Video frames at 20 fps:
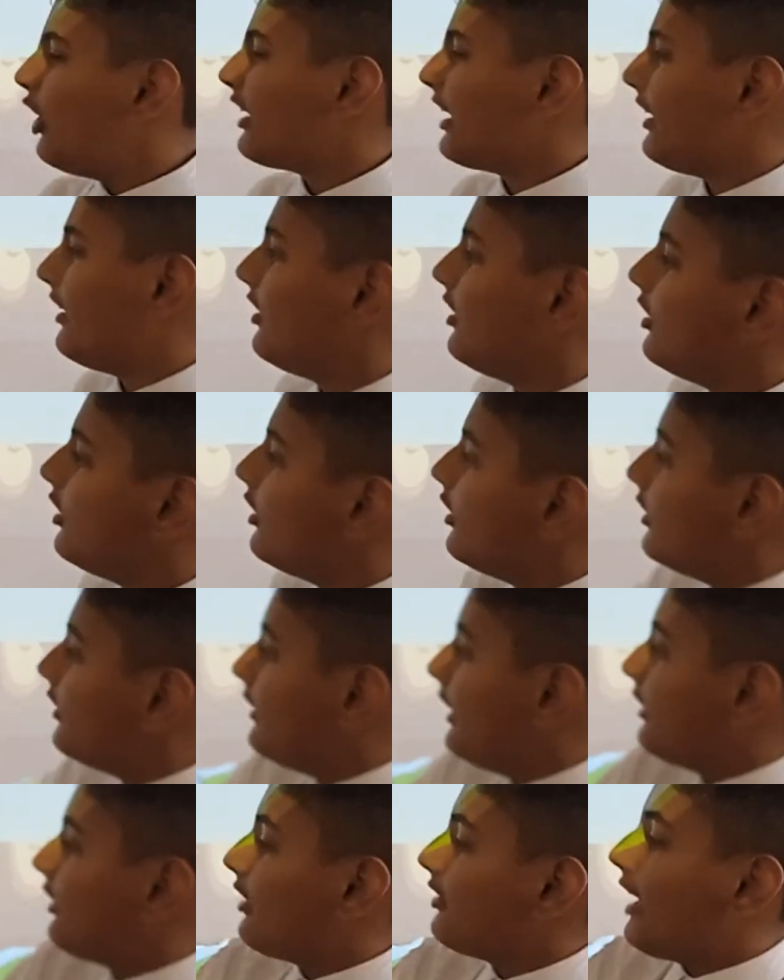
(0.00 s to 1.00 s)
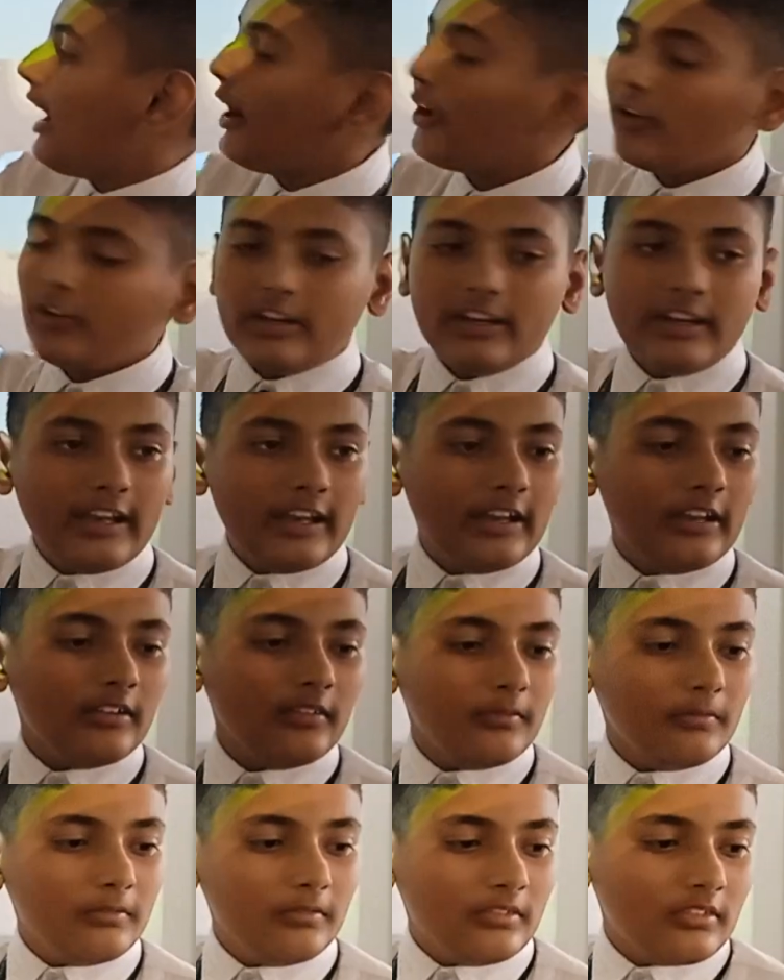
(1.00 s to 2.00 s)
Okay. This is how Unity
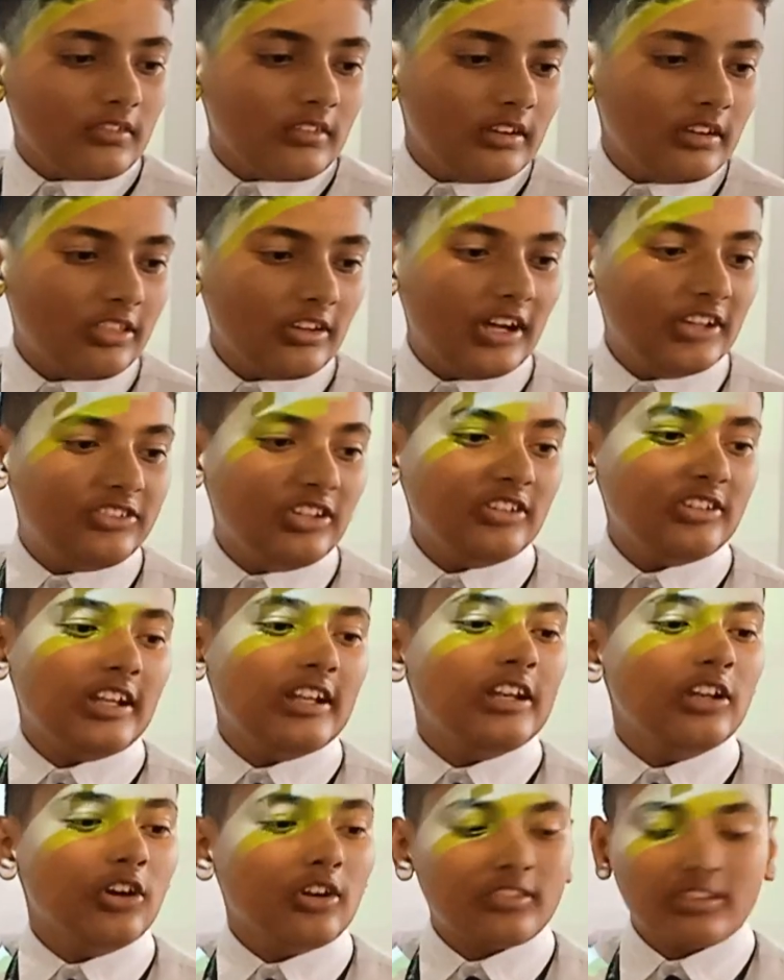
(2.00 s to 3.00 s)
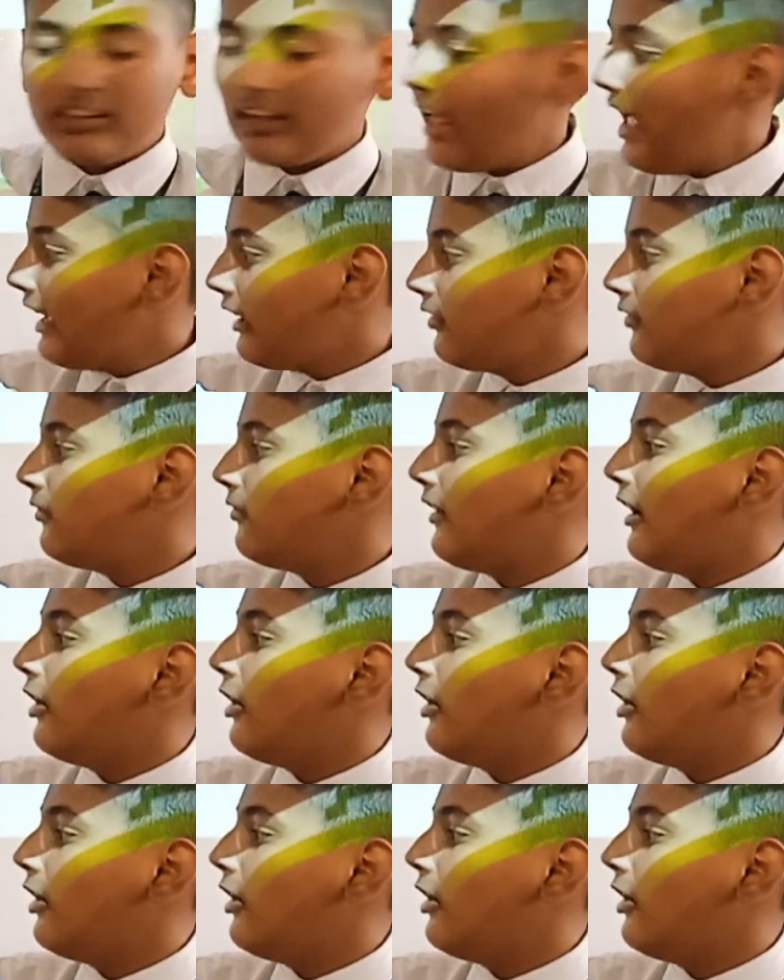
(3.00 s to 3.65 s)
search engine looks like